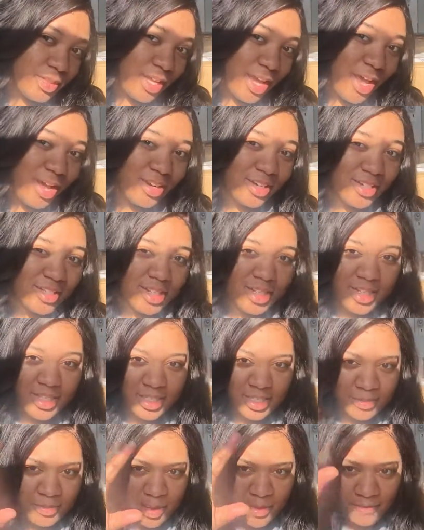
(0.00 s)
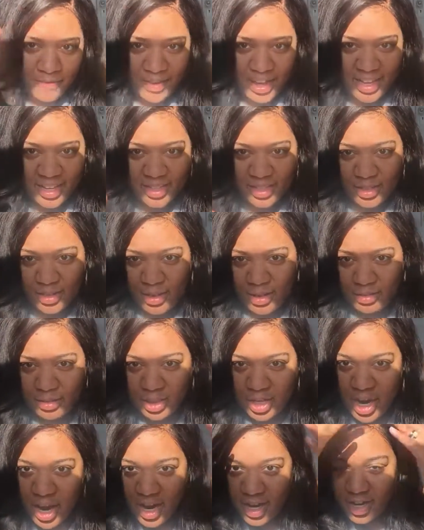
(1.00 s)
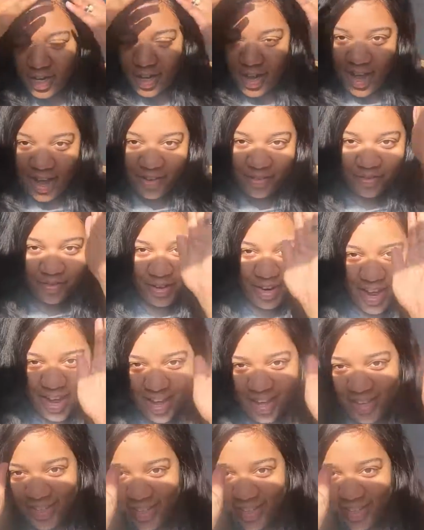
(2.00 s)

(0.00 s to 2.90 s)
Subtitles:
Y'all, the sun's in my face, so I'm trying to like finesse.